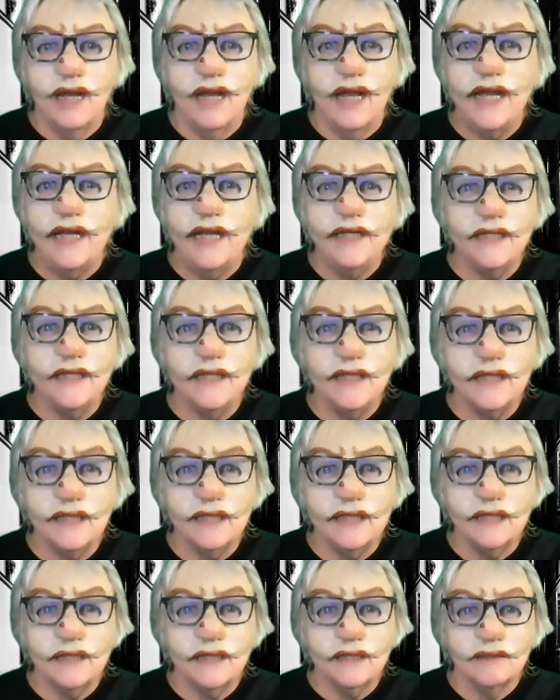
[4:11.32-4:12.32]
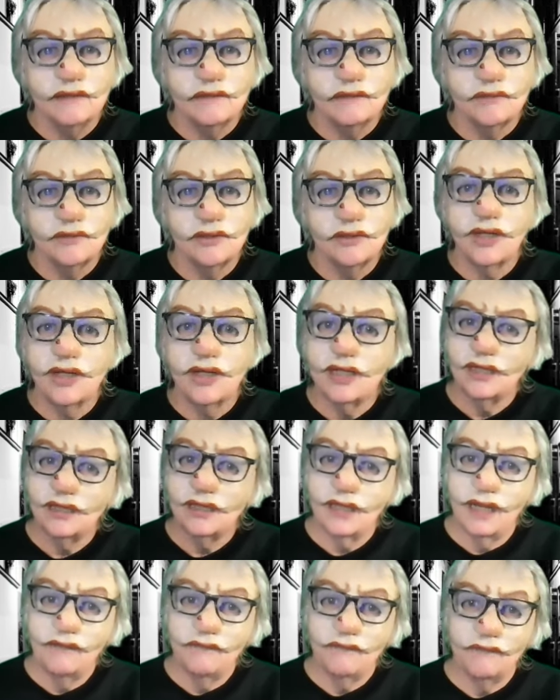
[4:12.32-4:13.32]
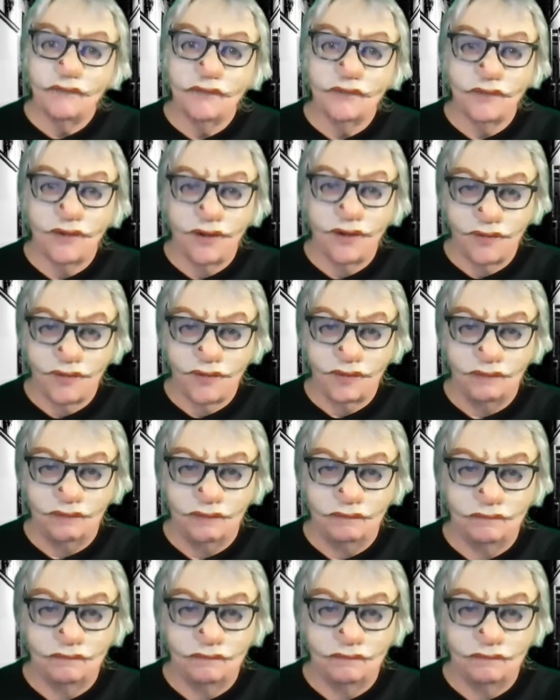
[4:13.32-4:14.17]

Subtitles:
And Duck took on a life of her own.